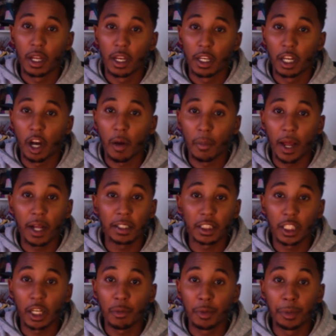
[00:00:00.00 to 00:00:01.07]
Now, I'm not
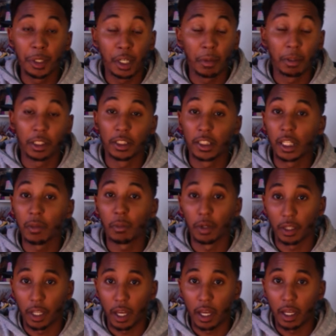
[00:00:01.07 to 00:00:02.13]
saying we become content
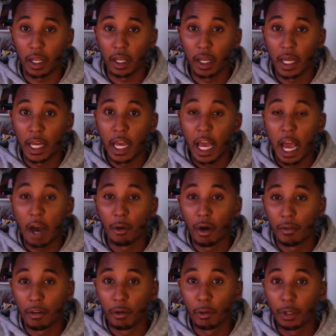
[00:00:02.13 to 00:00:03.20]
with that.
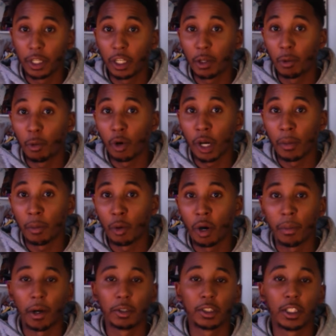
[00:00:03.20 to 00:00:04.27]
However, we need to worry more
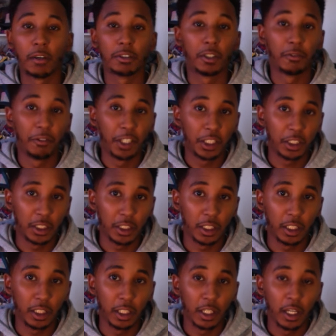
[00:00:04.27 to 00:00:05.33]
about
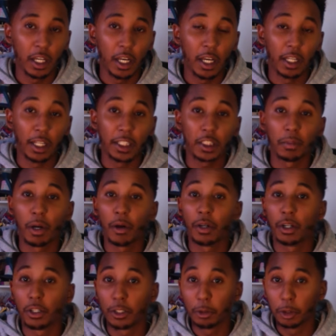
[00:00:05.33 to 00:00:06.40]
self-sufficiency and less about
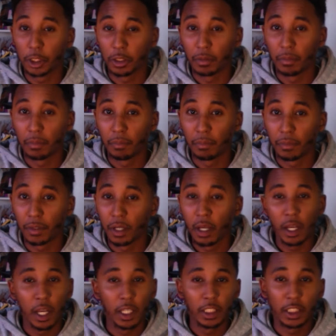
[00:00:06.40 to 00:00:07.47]
inclusion.
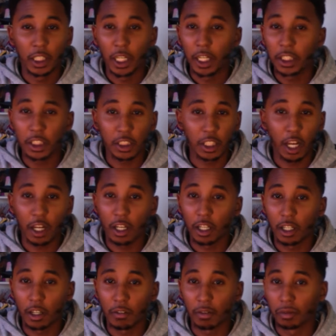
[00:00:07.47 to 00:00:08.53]
Change is not going to
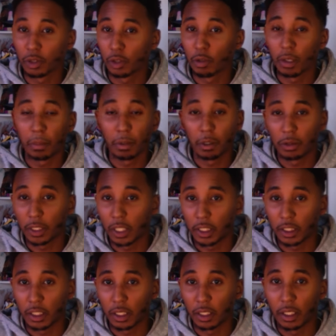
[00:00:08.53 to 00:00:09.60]
come from solely
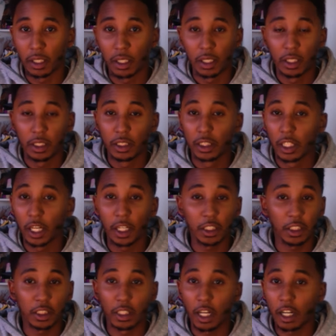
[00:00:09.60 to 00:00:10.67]
protesting. Change
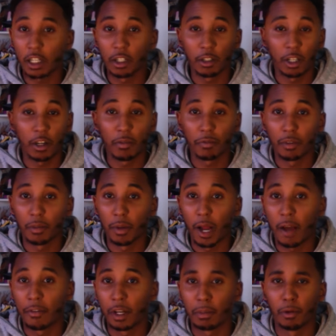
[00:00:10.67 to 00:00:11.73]
is not going to come from
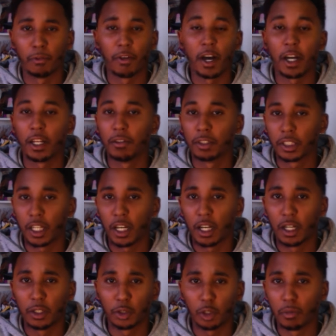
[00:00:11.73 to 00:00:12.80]
having provocative
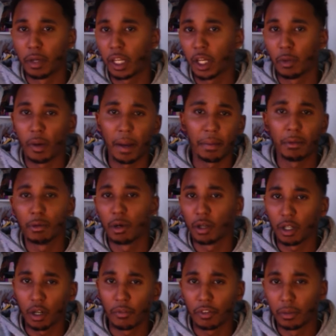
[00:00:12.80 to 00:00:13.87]
signs or making white people
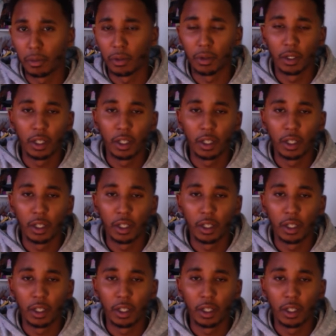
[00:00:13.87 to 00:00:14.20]
uncomfortable.